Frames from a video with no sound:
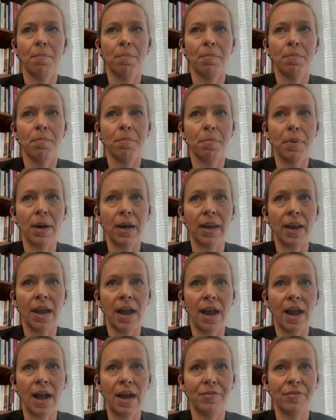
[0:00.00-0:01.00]
but
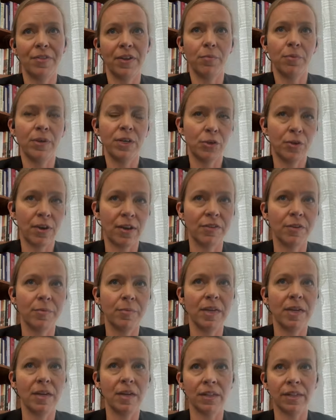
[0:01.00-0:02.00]
I think we do have to
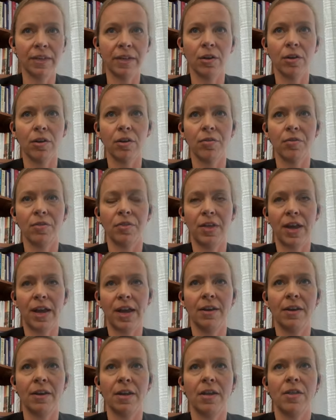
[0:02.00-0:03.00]
be clear
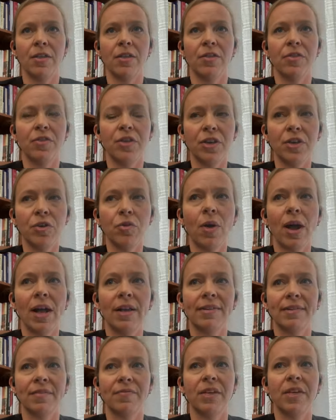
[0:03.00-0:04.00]
that the
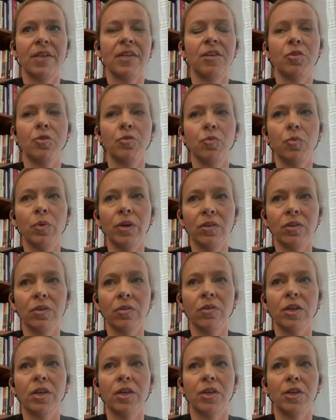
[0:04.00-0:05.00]
US and the EU
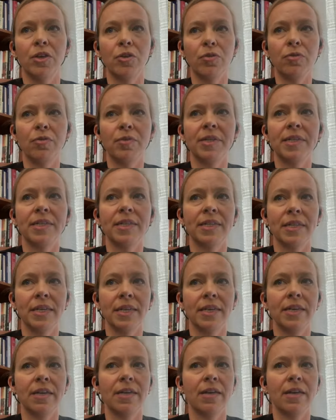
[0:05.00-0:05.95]
will use the